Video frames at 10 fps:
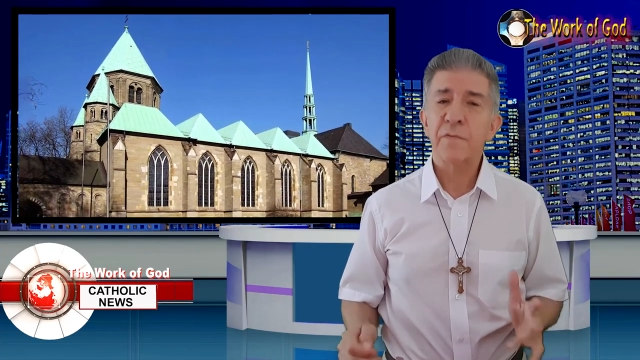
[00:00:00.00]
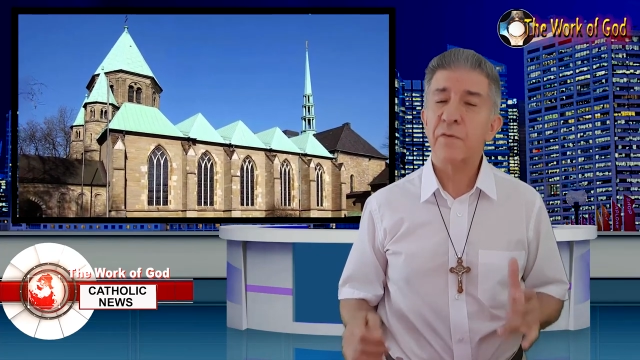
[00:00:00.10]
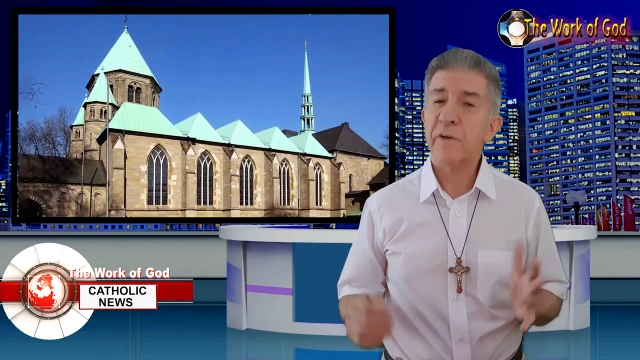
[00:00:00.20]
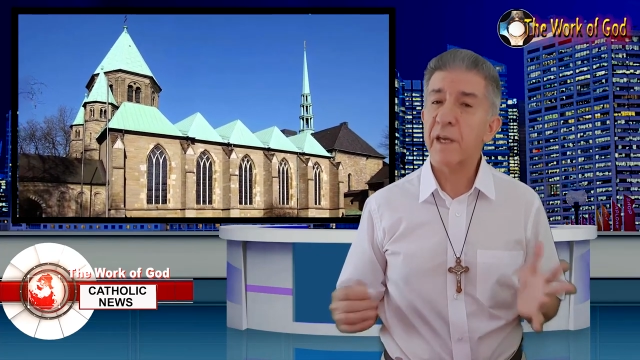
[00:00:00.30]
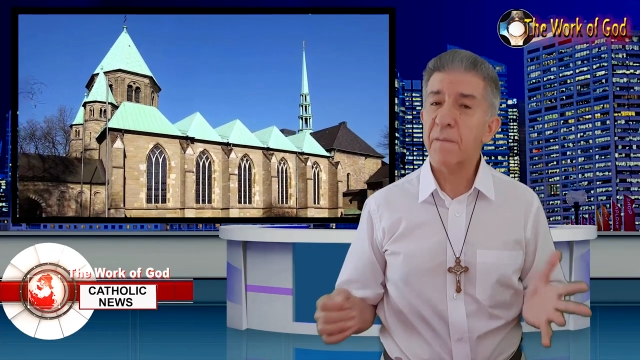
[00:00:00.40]

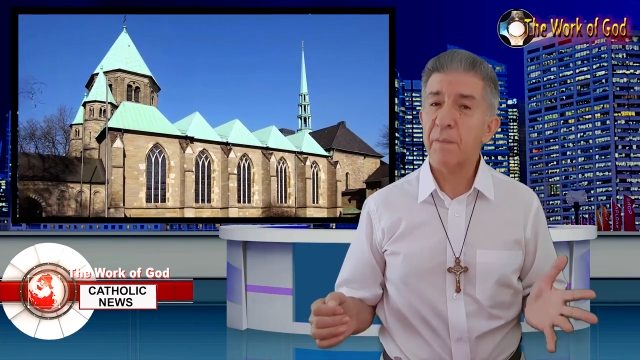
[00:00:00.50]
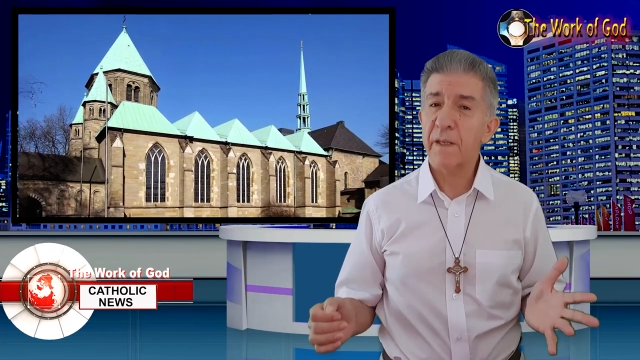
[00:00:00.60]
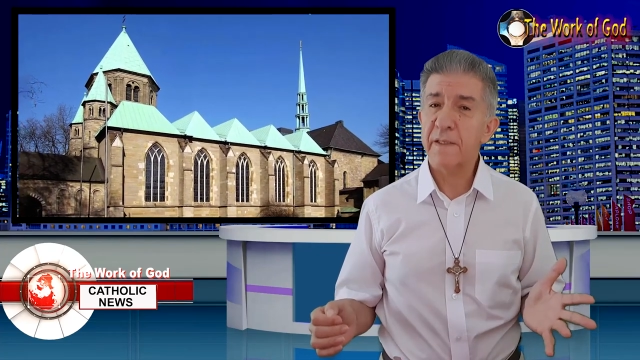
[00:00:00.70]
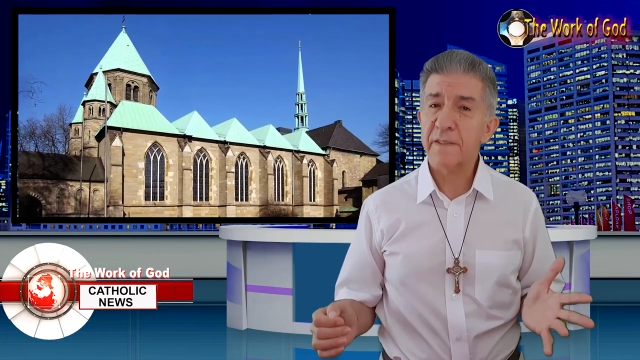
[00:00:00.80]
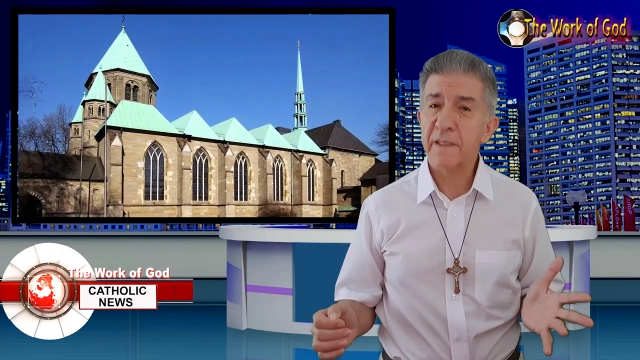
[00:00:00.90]
for gay
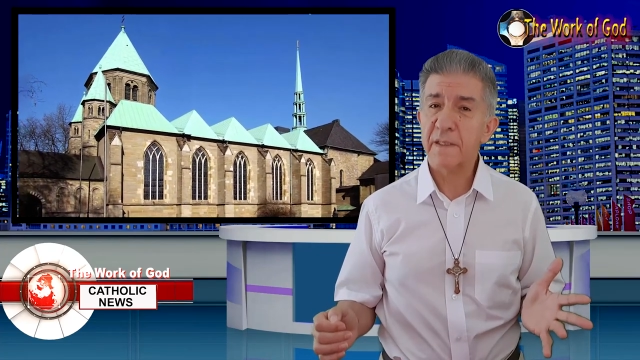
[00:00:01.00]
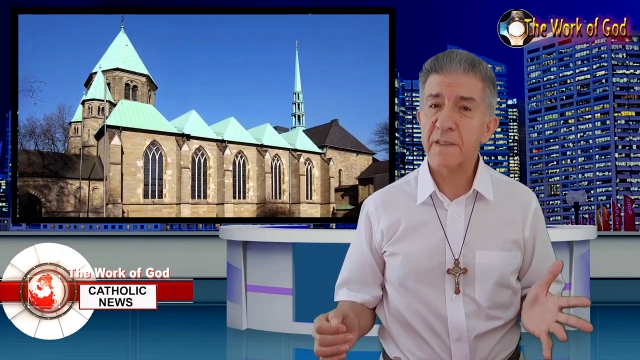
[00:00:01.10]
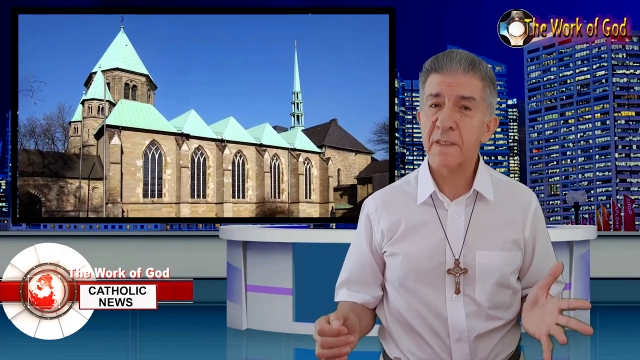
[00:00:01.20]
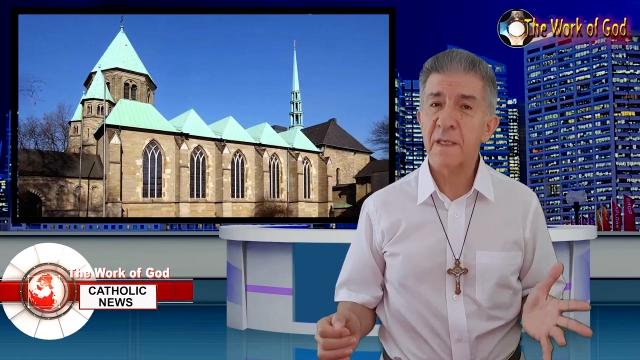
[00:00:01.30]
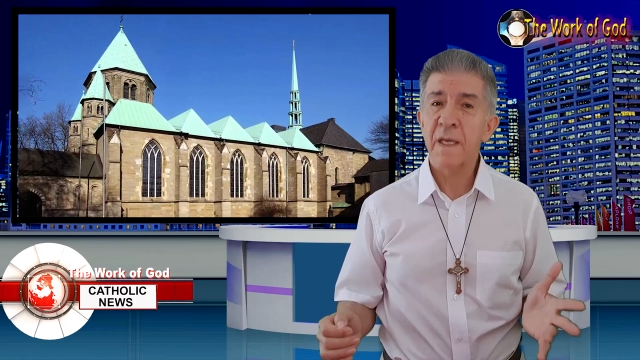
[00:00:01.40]

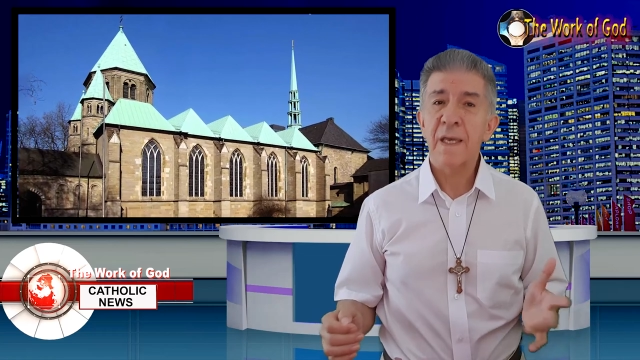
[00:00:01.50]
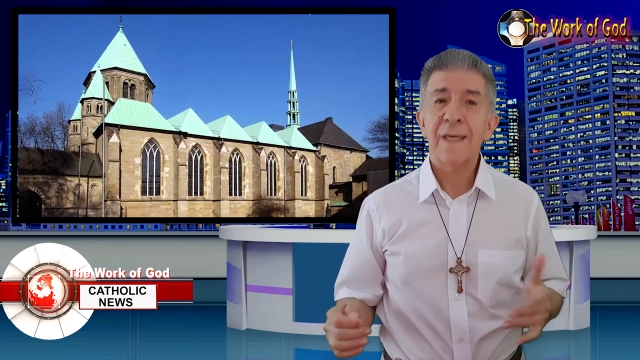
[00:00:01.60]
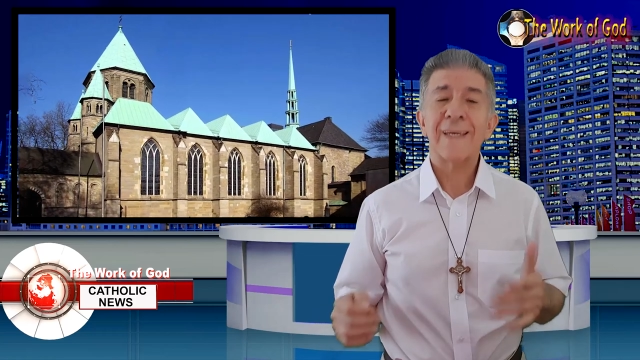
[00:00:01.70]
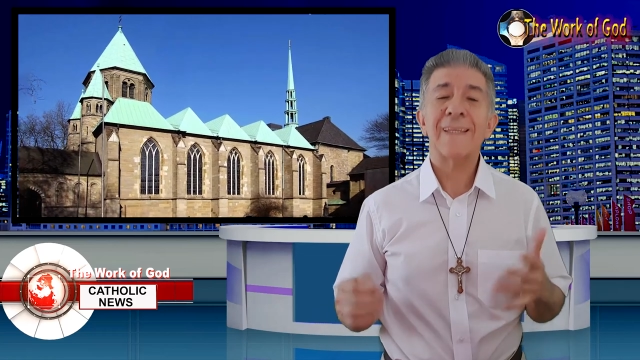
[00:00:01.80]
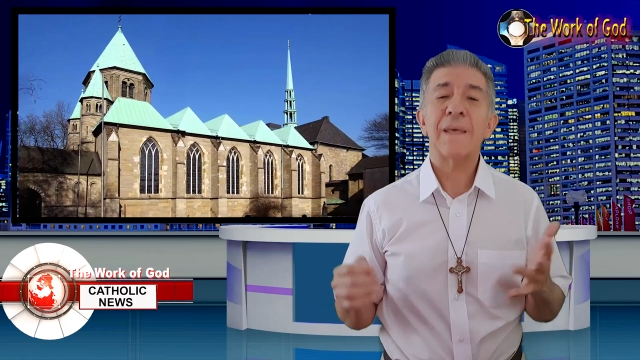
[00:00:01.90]
blessings
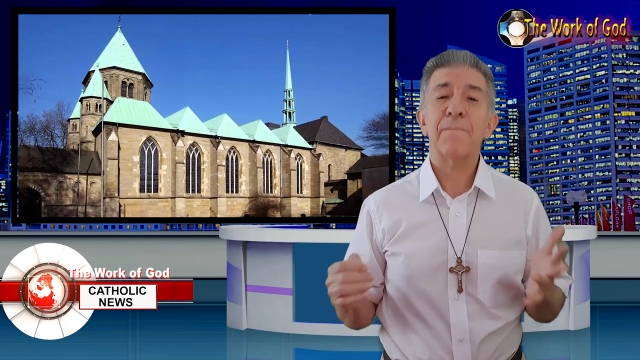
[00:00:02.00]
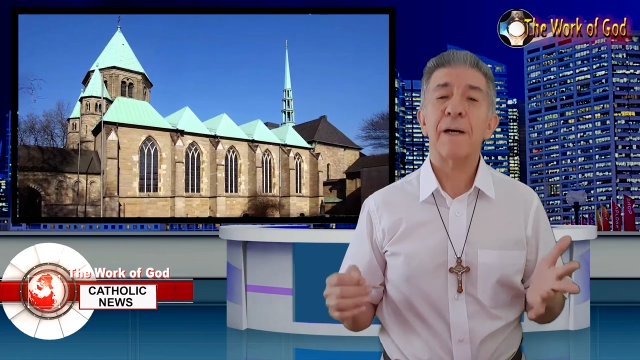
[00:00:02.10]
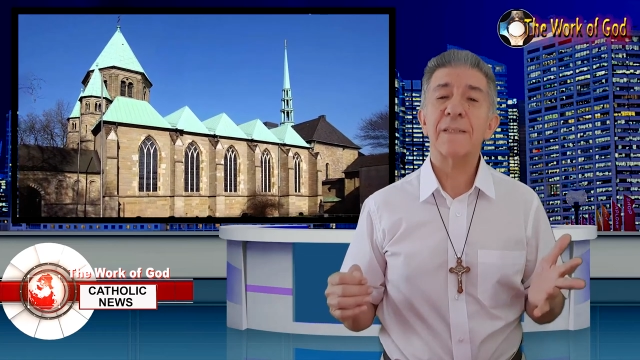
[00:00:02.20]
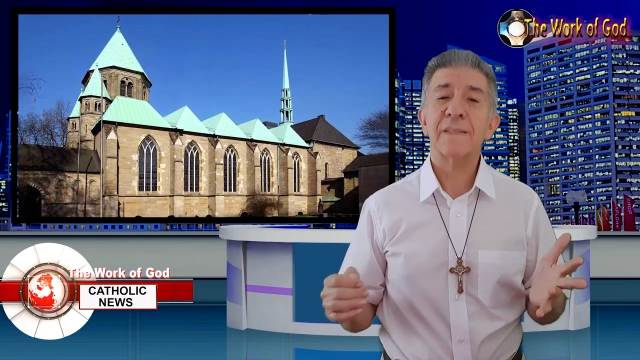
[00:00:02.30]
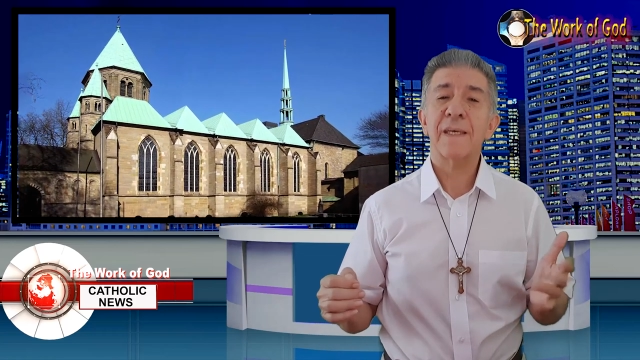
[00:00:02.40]
in the
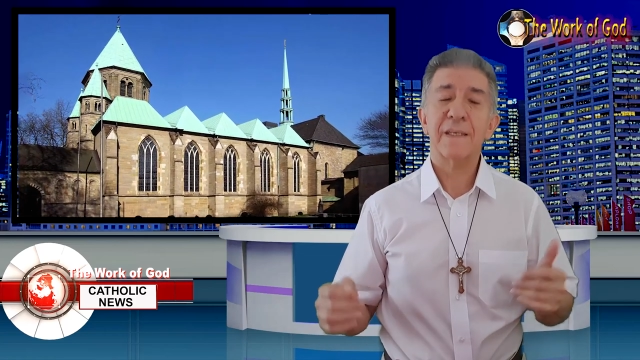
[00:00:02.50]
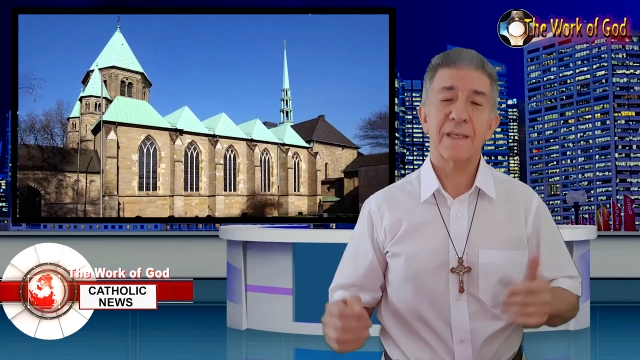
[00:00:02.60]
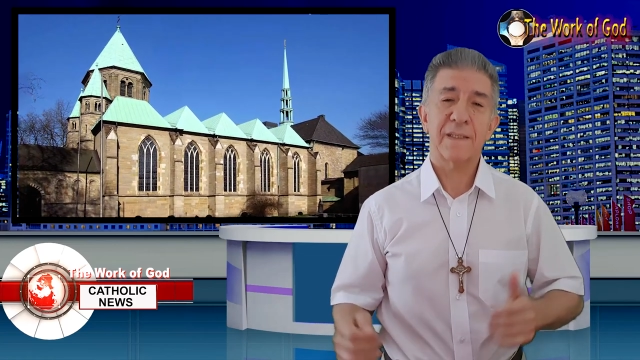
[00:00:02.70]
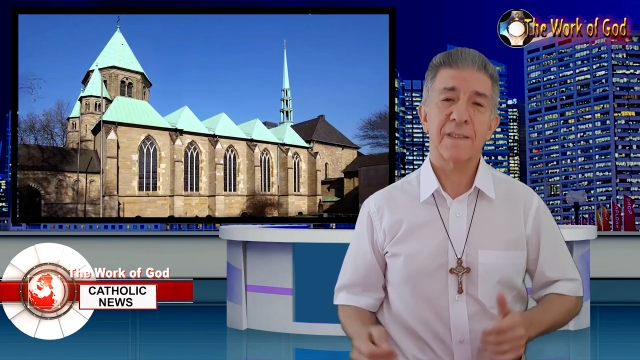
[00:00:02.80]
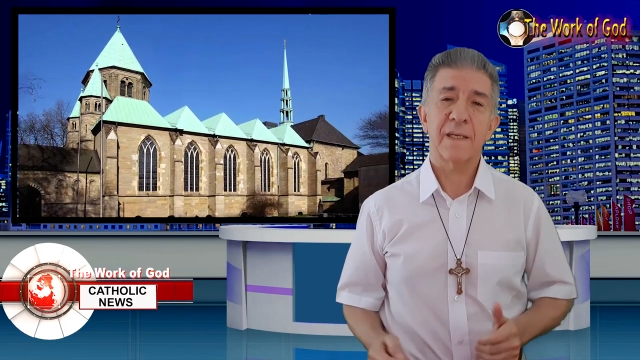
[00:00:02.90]
past
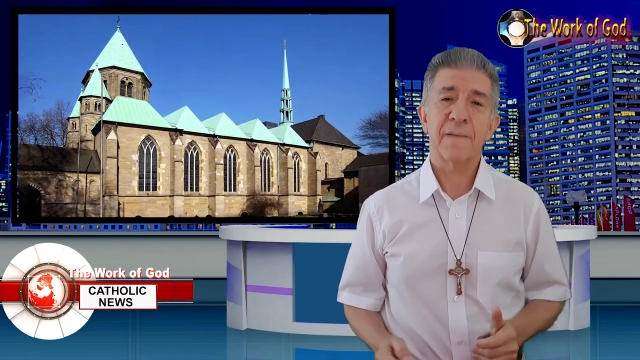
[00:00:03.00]
decade,